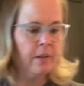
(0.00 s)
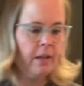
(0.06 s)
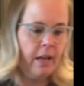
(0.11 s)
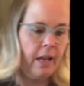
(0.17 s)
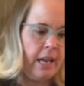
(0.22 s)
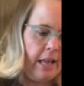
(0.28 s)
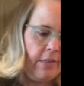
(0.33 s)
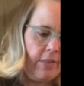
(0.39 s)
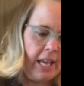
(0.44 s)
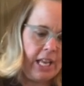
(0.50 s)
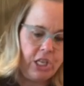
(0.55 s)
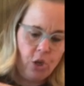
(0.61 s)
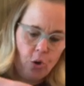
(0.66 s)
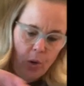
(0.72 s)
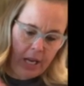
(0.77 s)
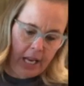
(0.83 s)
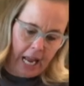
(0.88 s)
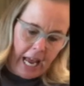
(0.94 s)
And then you
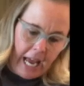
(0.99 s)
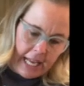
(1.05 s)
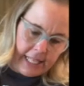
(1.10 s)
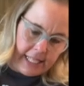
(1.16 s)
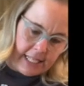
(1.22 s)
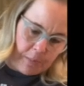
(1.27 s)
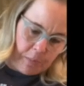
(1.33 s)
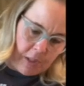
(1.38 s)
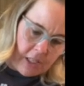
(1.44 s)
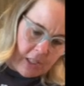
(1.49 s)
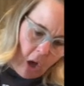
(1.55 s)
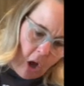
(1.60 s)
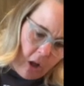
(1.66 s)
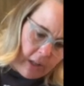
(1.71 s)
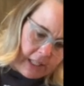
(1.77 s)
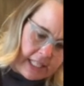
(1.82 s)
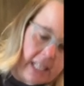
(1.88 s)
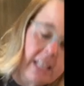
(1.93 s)
can add some
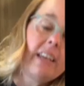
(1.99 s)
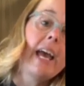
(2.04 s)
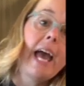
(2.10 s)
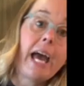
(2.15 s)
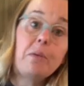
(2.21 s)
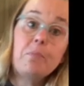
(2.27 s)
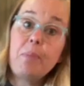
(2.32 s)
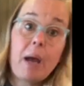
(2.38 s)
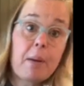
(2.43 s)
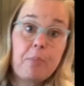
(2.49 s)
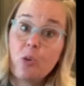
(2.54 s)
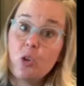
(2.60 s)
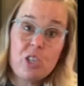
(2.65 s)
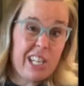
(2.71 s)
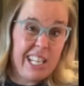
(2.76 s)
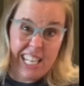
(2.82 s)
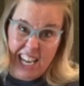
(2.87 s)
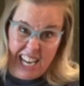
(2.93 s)
salt and pepper
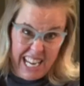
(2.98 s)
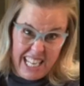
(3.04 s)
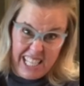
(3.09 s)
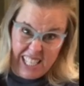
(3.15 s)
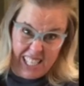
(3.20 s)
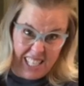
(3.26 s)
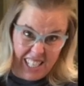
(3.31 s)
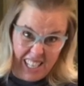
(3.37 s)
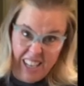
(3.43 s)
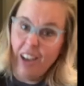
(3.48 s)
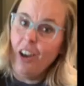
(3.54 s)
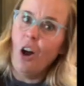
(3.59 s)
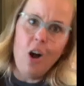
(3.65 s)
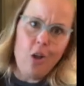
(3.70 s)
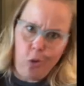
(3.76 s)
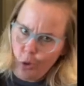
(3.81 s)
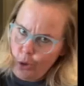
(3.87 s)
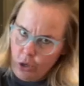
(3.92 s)
to taste,
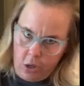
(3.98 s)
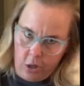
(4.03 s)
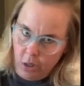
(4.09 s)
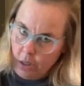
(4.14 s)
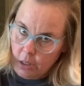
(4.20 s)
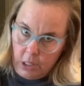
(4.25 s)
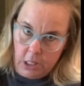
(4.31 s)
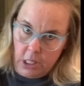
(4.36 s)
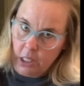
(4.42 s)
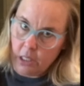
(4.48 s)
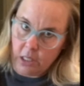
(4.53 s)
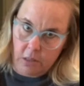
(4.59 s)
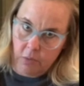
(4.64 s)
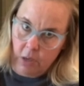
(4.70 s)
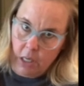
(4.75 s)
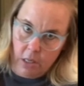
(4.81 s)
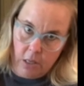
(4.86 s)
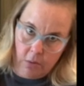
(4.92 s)
although you're not going to taste it
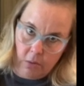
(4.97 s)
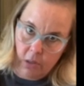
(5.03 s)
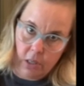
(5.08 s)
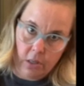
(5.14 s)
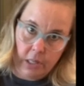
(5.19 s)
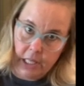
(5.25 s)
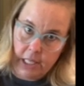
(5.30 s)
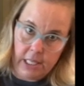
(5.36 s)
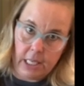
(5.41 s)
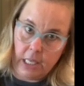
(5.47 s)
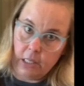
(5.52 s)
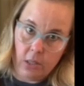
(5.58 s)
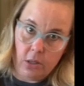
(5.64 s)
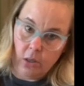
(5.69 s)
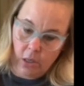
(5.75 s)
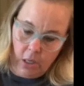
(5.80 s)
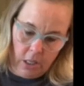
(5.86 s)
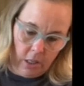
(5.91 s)
right now until it's done
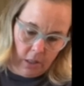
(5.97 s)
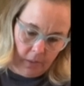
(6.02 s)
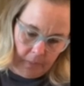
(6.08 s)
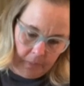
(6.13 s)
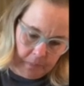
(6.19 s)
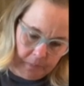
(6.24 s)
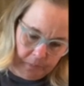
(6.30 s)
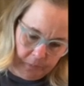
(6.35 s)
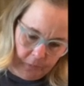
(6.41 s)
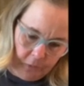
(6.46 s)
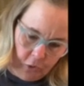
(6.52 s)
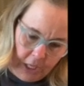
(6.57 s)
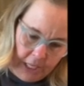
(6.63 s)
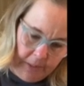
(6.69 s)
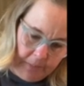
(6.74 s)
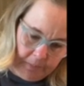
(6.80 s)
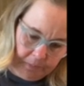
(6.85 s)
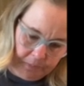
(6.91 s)
cooking. Right?